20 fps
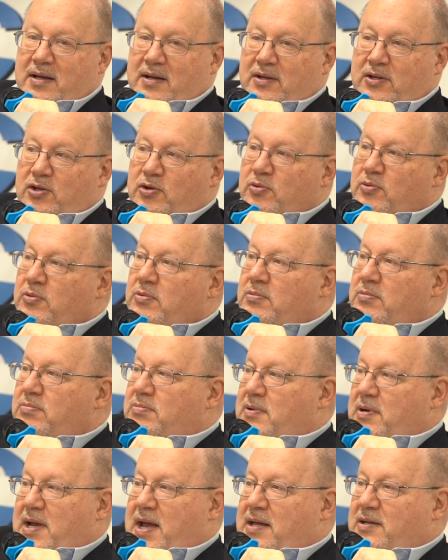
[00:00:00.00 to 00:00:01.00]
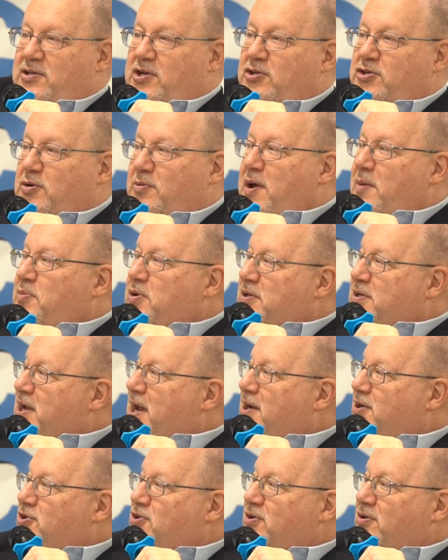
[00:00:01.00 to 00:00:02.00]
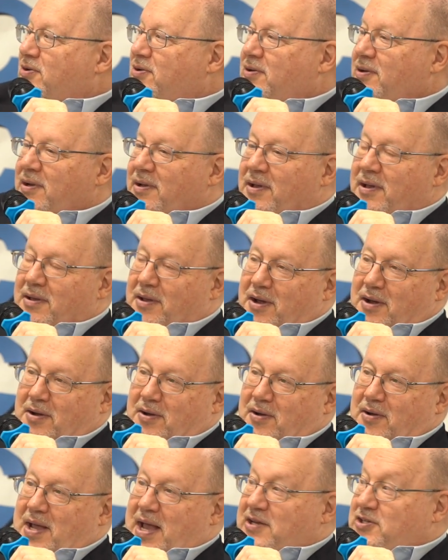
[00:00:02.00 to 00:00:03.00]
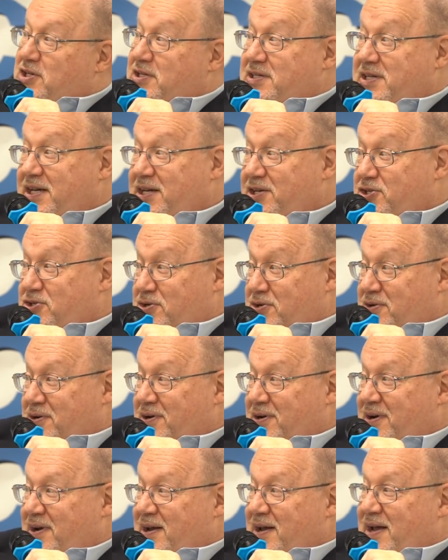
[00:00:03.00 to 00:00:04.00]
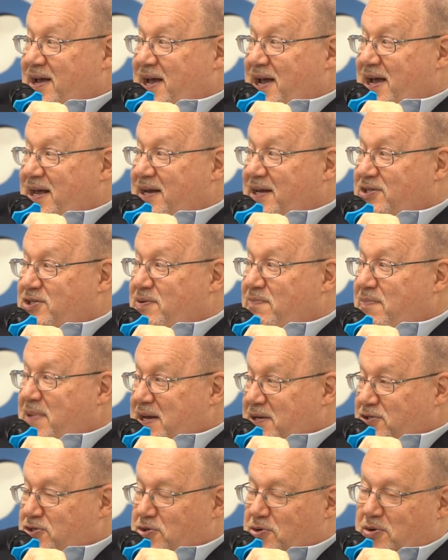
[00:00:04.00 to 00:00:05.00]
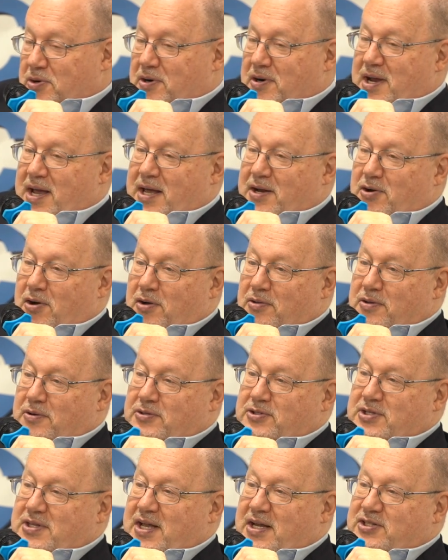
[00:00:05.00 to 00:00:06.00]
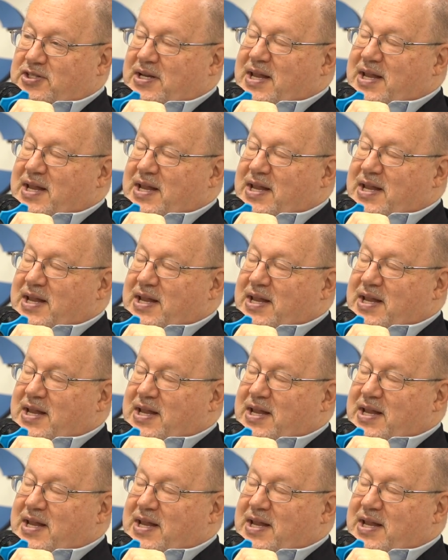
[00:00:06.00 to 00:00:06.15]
you had such a reputation as a teacher and as a mentor and all those things.